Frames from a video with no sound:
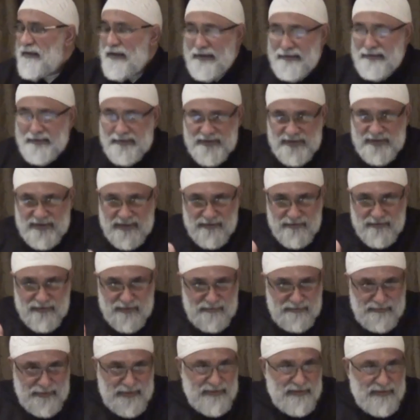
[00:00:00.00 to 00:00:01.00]
And the
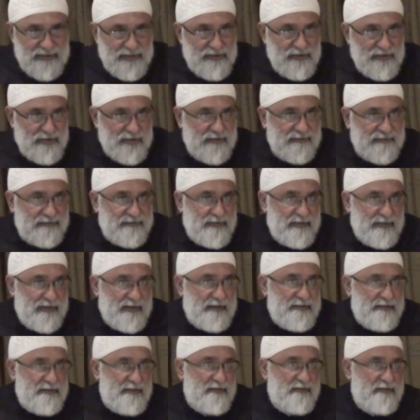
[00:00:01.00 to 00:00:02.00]
central message of the
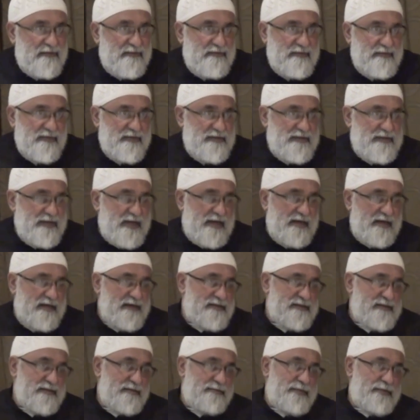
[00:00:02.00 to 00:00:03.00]
Hadith of Kisa
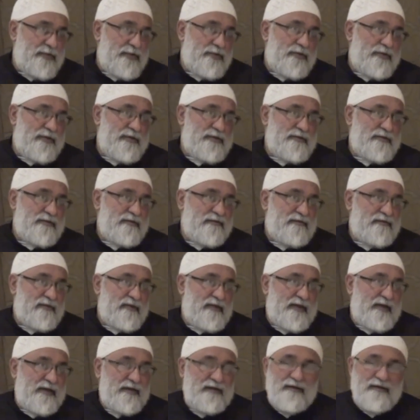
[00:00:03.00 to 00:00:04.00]
is the purity of the
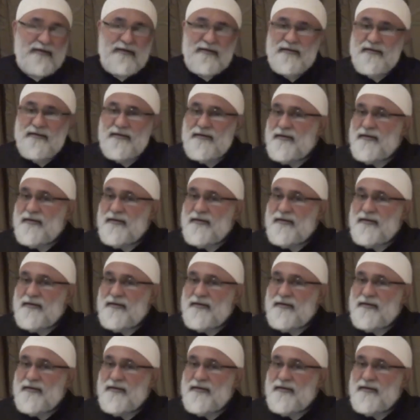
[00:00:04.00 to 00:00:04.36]
lady.